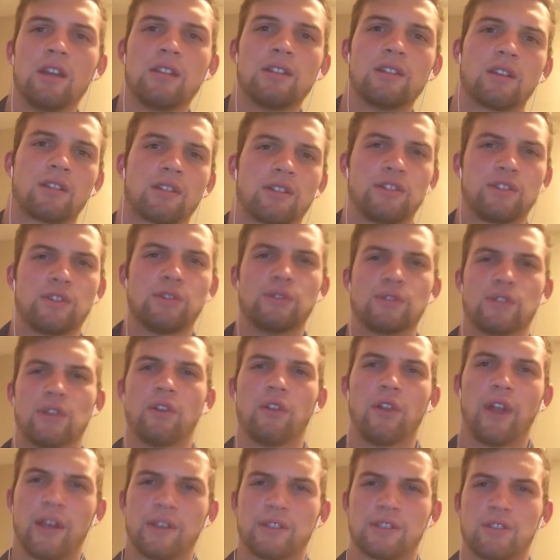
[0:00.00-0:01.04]
Dr. Seuss
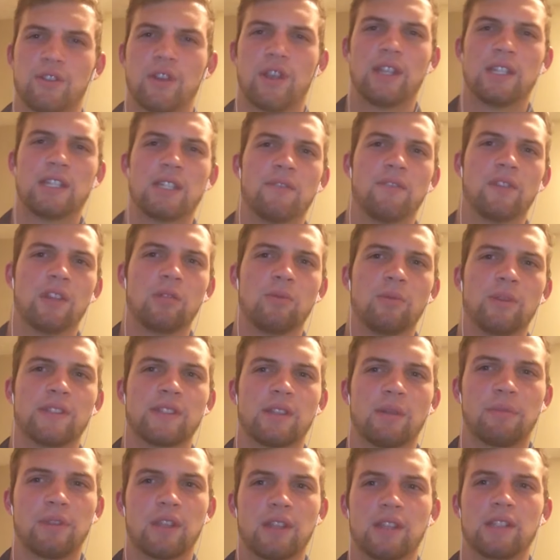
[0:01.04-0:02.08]
allows creativity to be
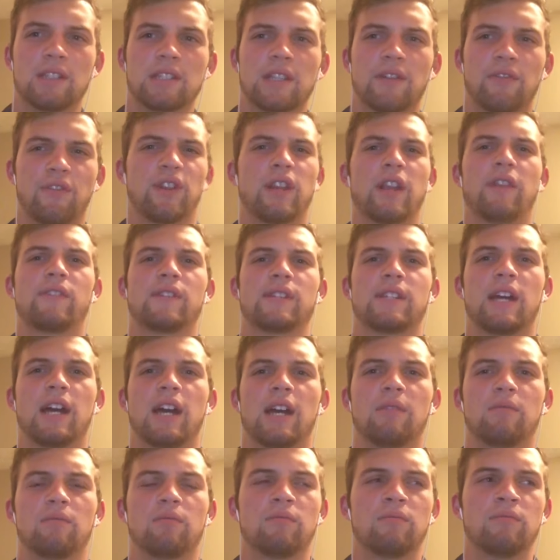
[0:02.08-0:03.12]
something different every
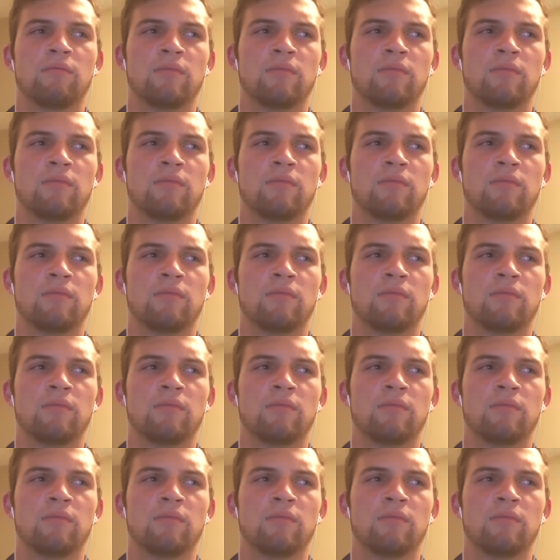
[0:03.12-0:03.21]
time